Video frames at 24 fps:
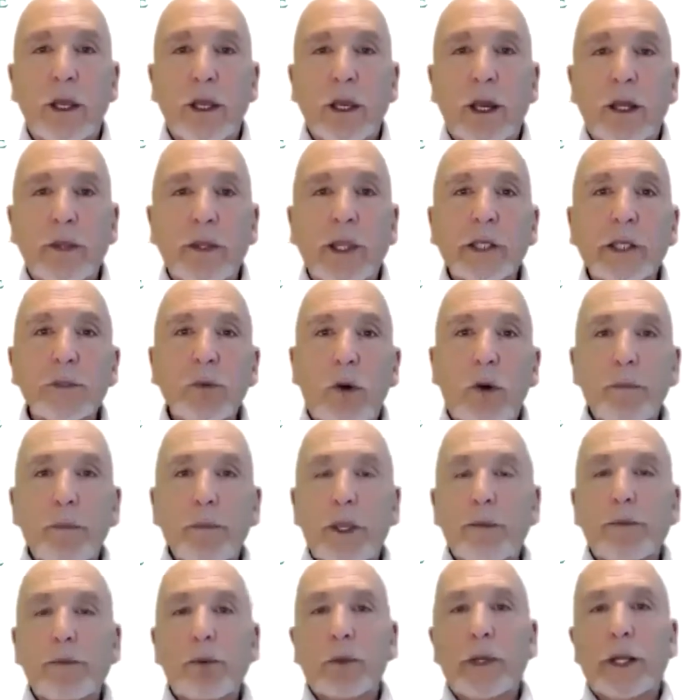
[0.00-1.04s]
And that's why
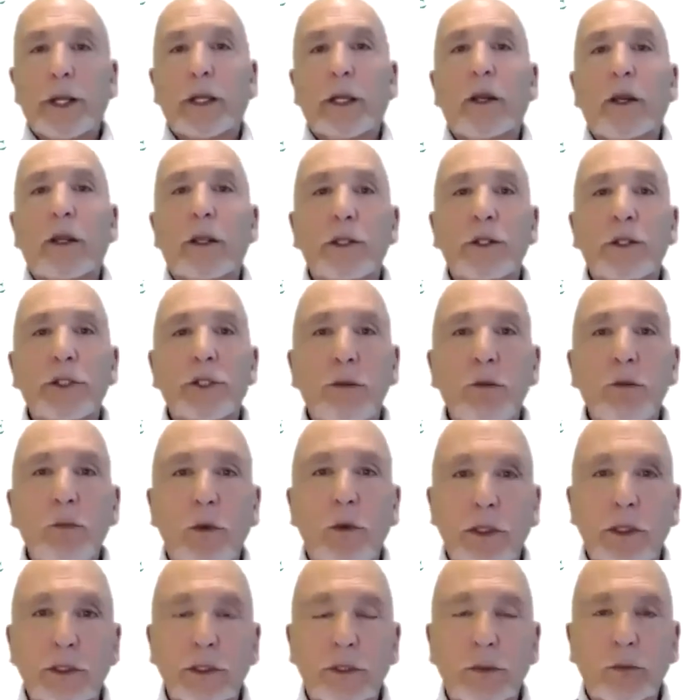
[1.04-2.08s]
people want to go to the gym
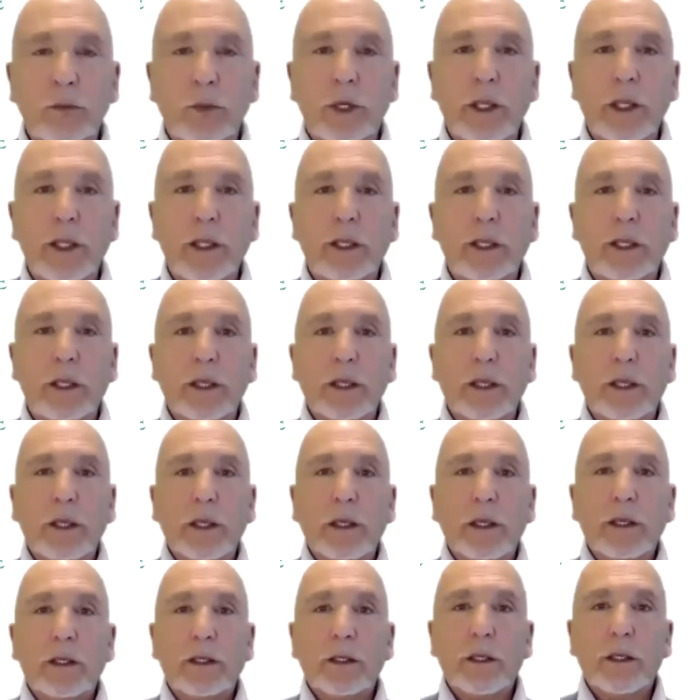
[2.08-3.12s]
once a week,
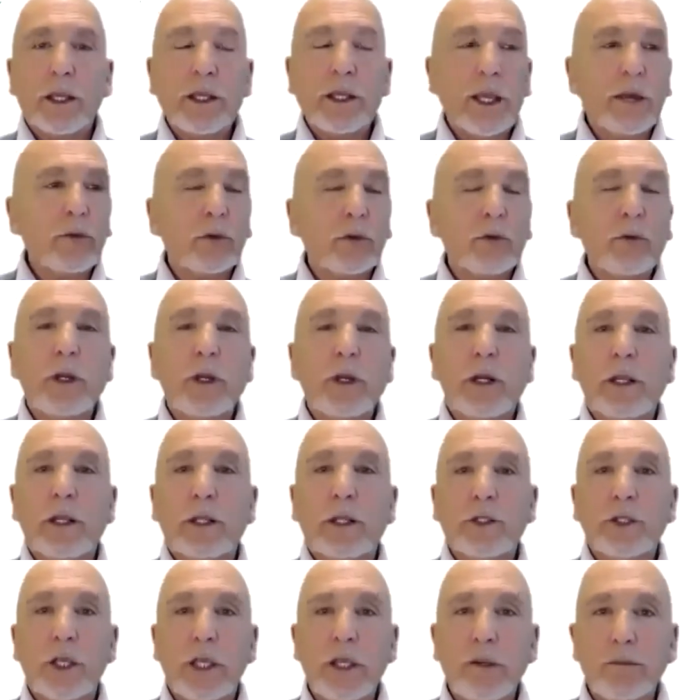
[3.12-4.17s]
they never really
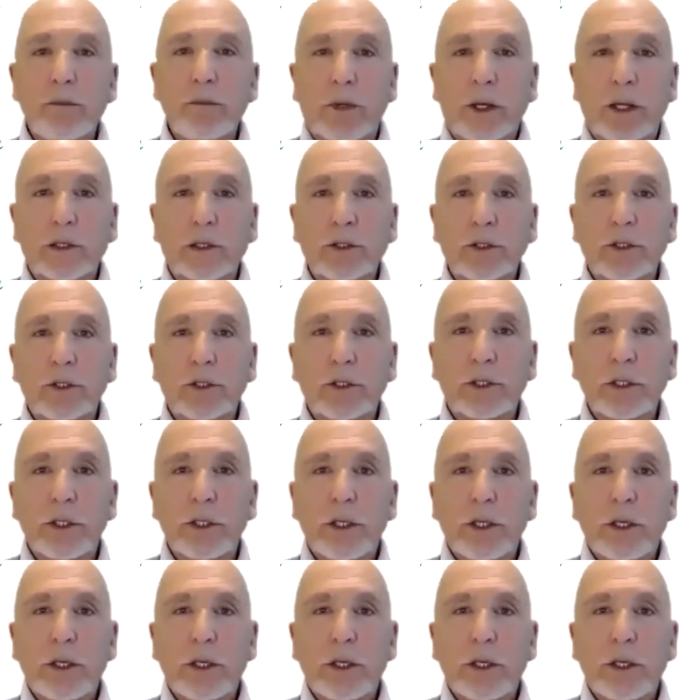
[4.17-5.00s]
achieve much.